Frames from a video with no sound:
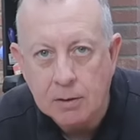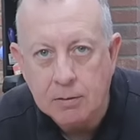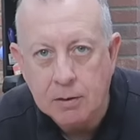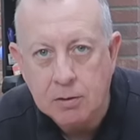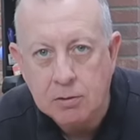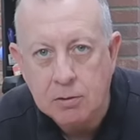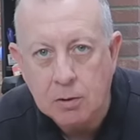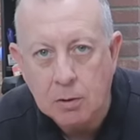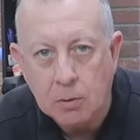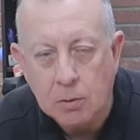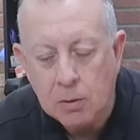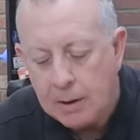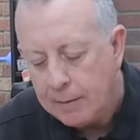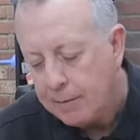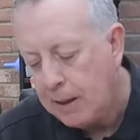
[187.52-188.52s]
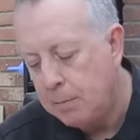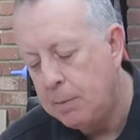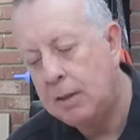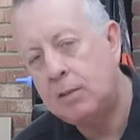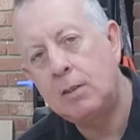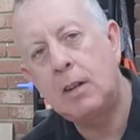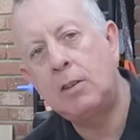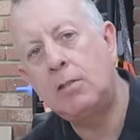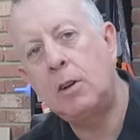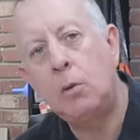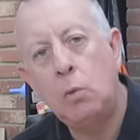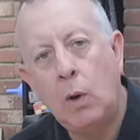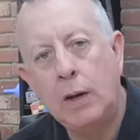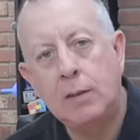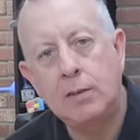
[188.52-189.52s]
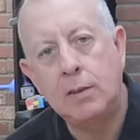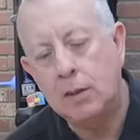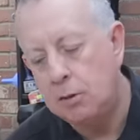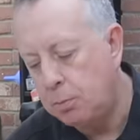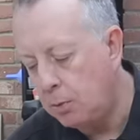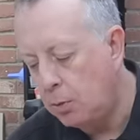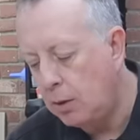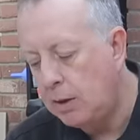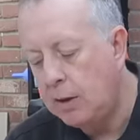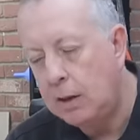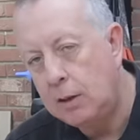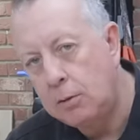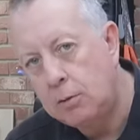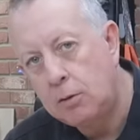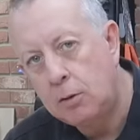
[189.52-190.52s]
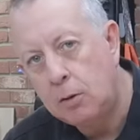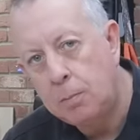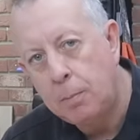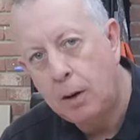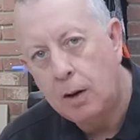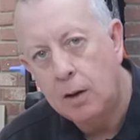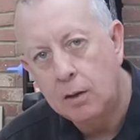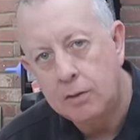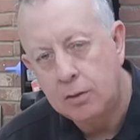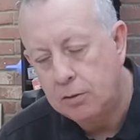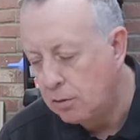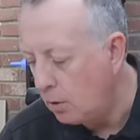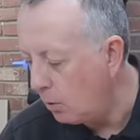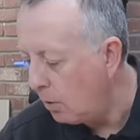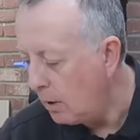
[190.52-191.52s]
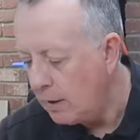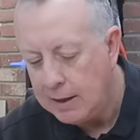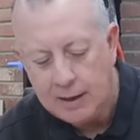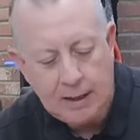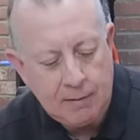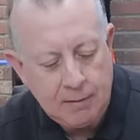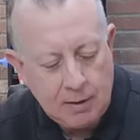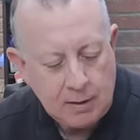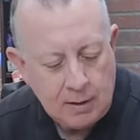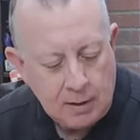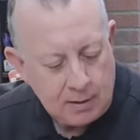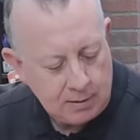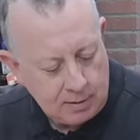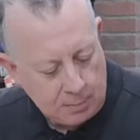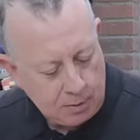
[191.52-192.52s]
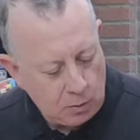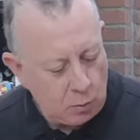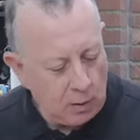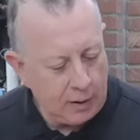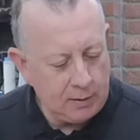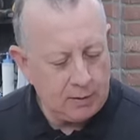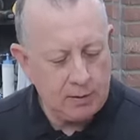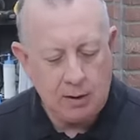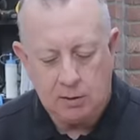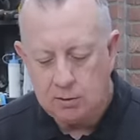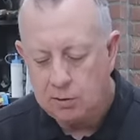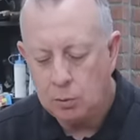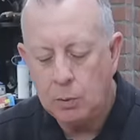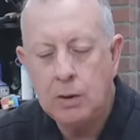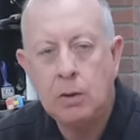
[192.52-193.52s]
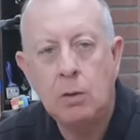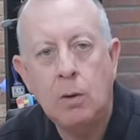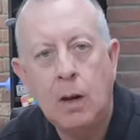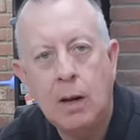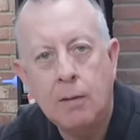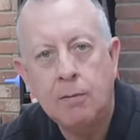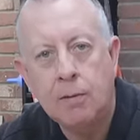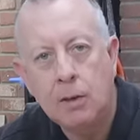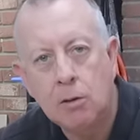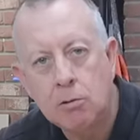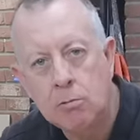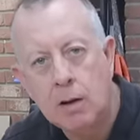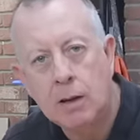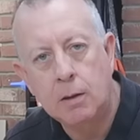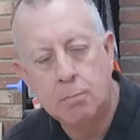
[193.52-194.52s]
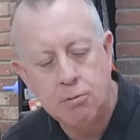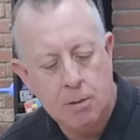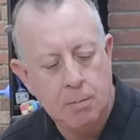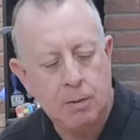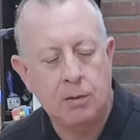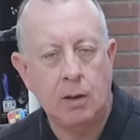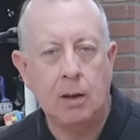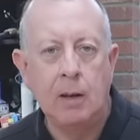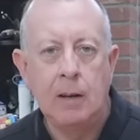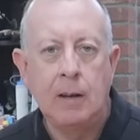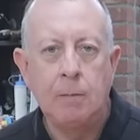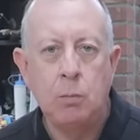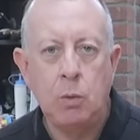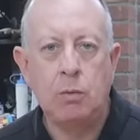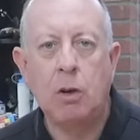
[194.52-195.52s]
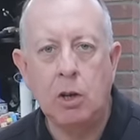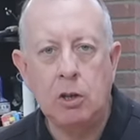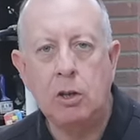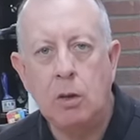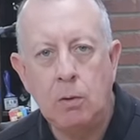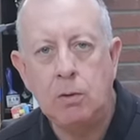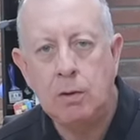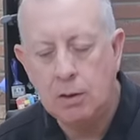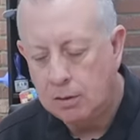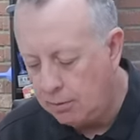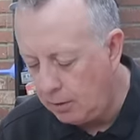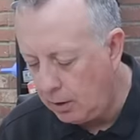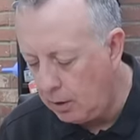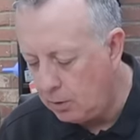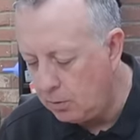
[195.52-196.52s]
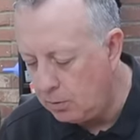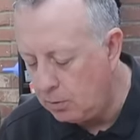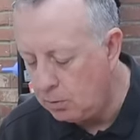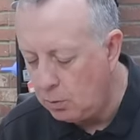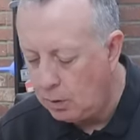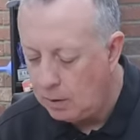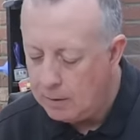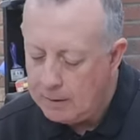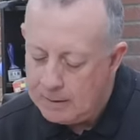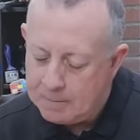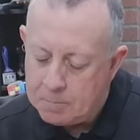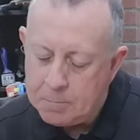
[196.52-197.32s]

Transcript: of the stool. That means that there's no wastage between these two parts at all. And even some of the wastage that we do have around the perimeter, we've got uses for those as well.